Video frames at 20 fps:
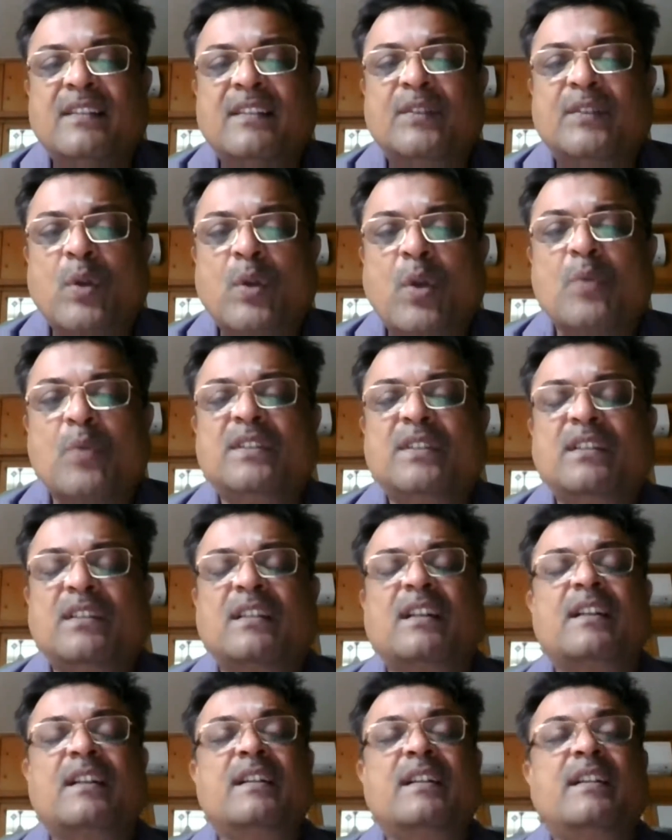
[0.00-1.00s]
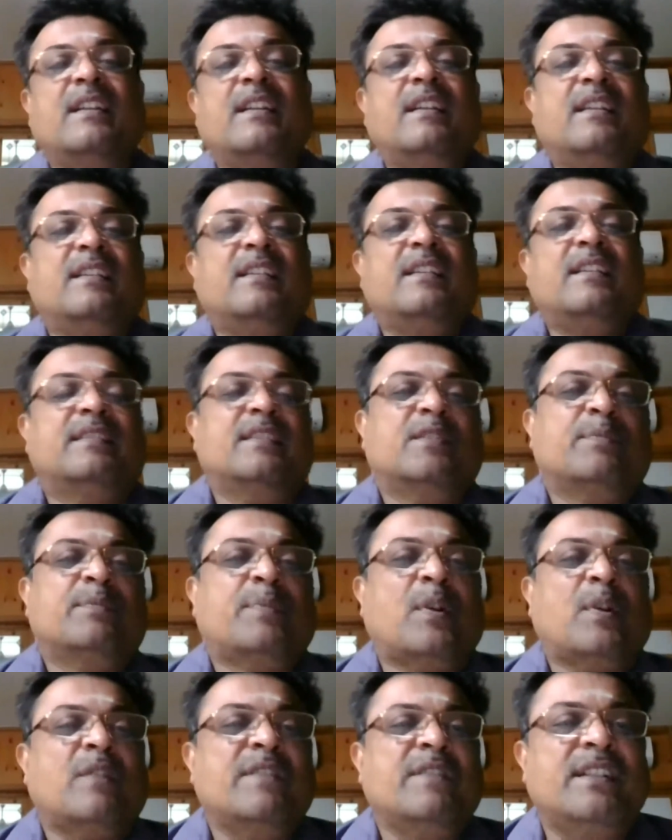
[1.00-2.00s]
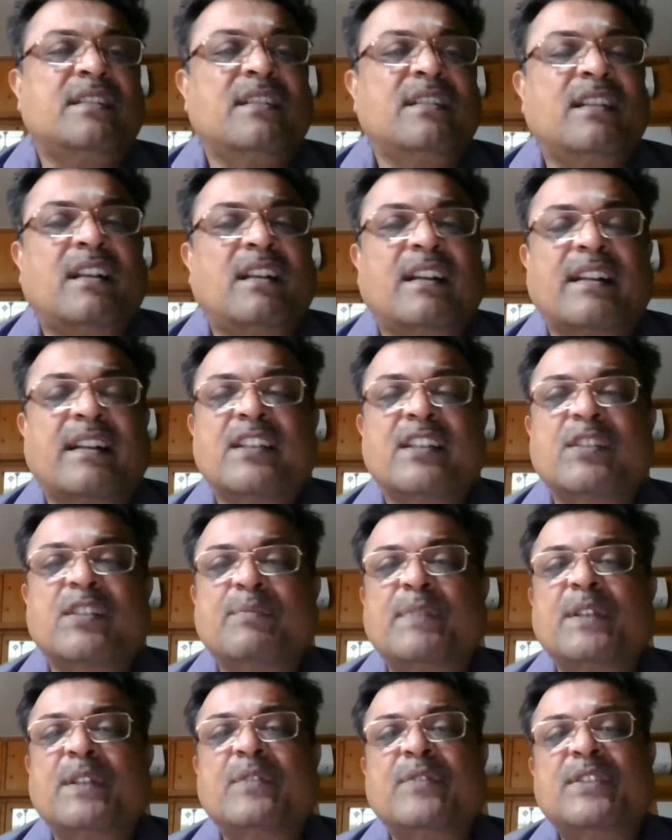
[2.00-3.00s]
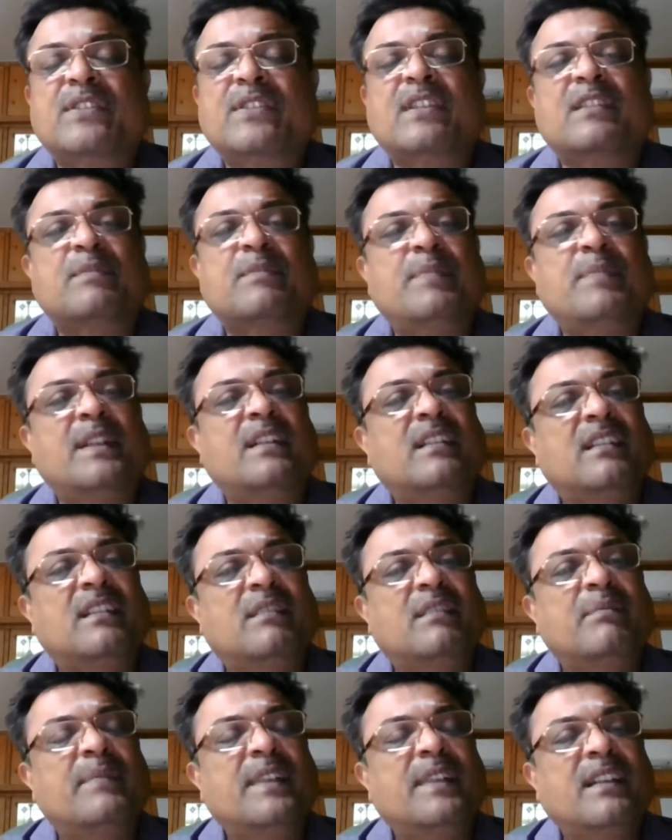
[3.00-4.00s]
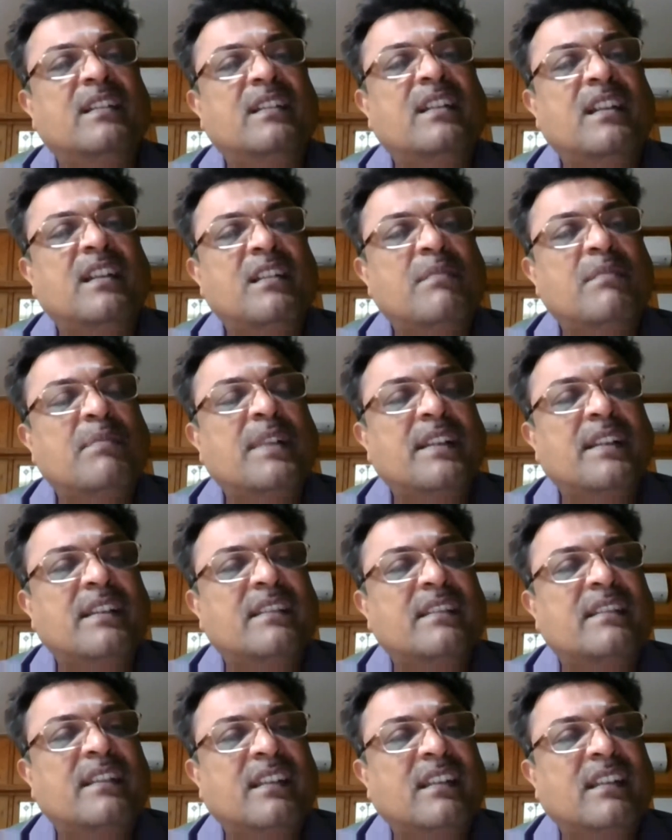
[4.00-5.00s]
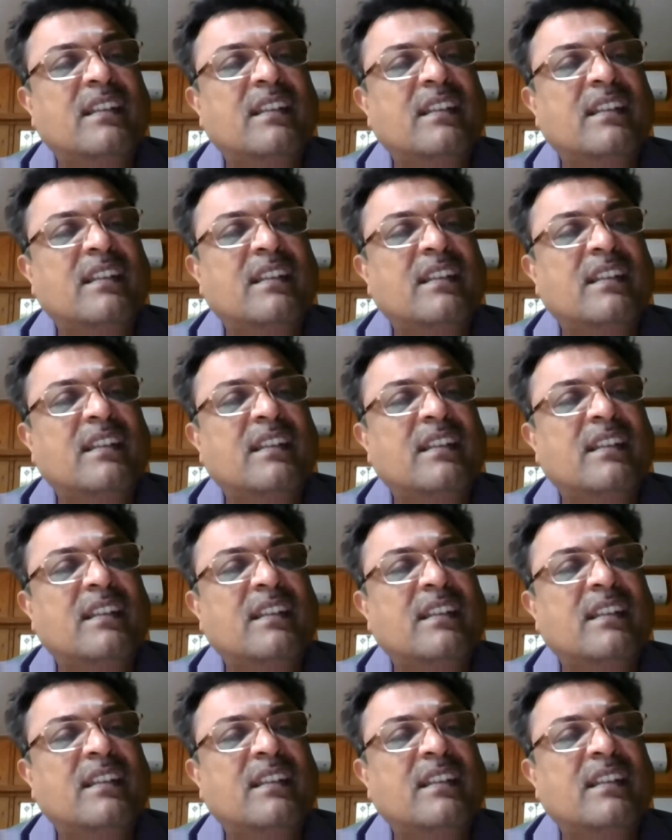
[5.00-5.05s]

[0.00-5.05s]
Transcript: throughout the country, is this provisional attachment which has been being done by the